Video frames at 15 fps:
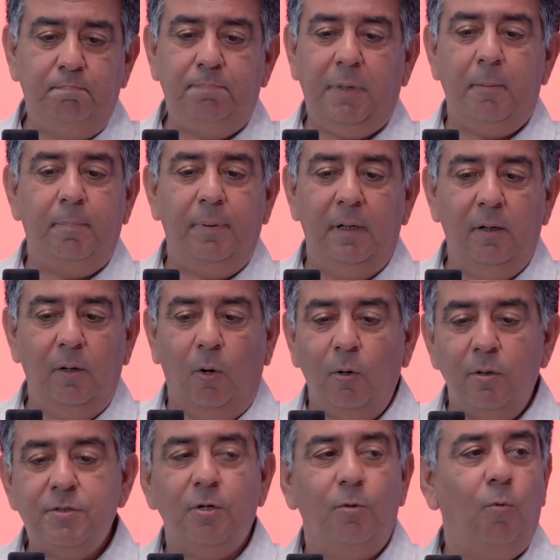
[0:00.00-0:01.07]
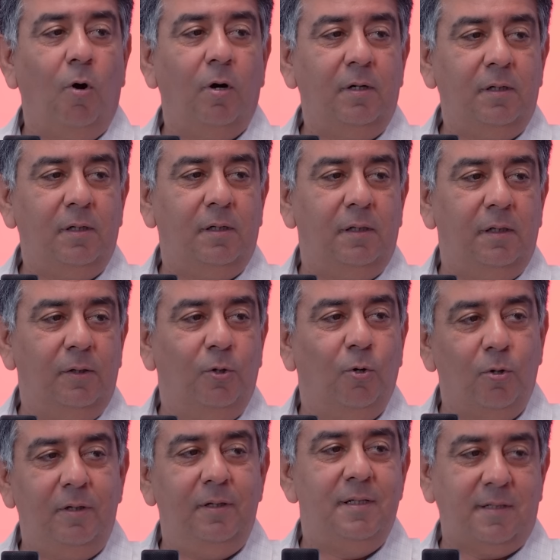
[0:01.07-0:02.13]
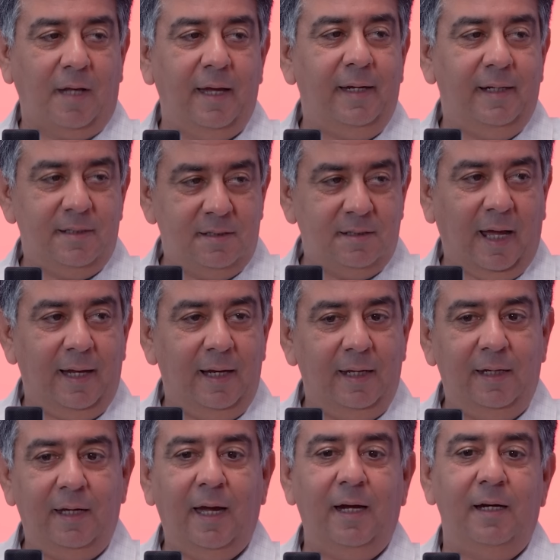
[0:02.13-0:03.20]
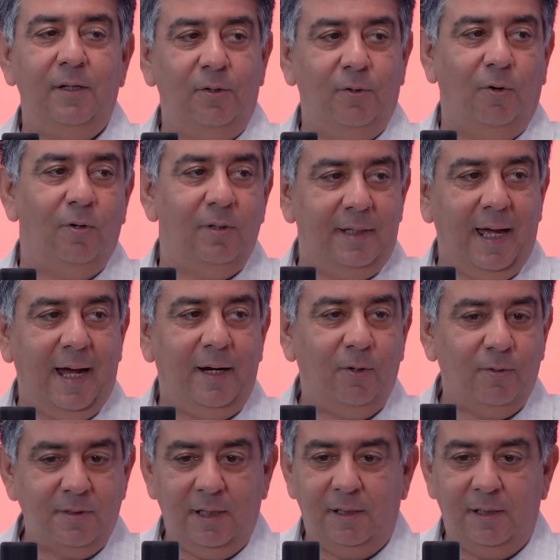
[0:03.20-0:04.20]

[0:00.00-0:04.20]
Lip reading: people also want good design and styling and, all the add-ons.